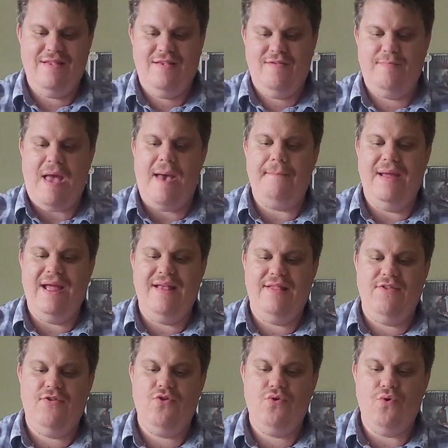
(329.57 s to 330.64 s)
it's
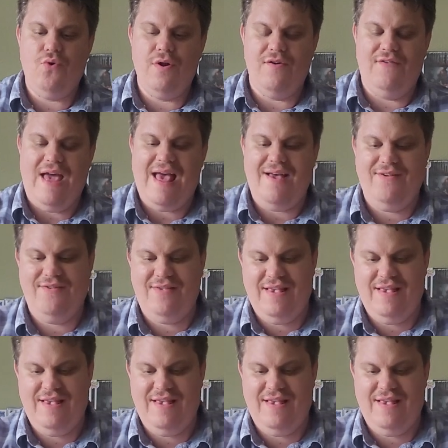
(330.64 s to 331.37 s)
Batman Court of Owls.